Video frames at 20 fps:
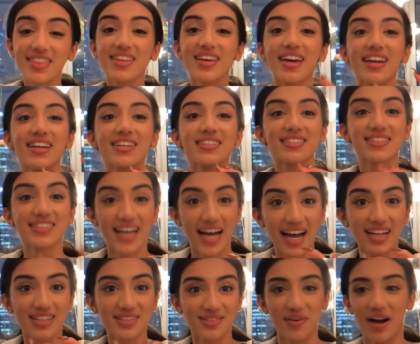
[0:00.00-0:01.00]

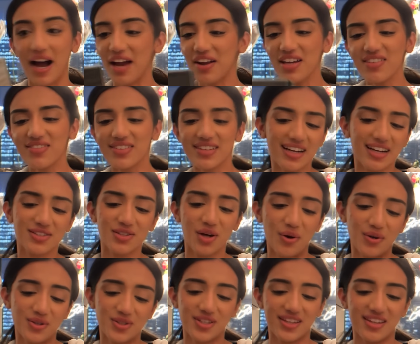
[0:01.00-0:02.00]
Exact. Well, I don't even think I
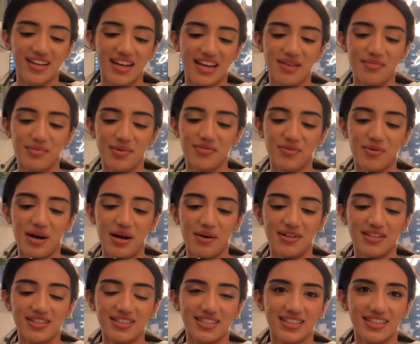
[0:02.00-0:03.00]
told you the name of what I
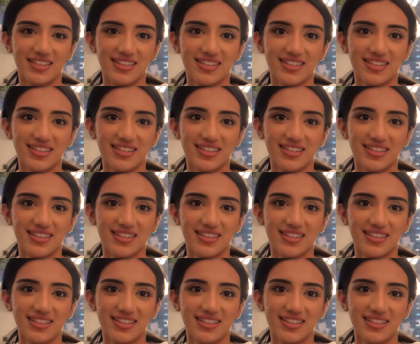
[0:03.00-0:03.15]
wanted.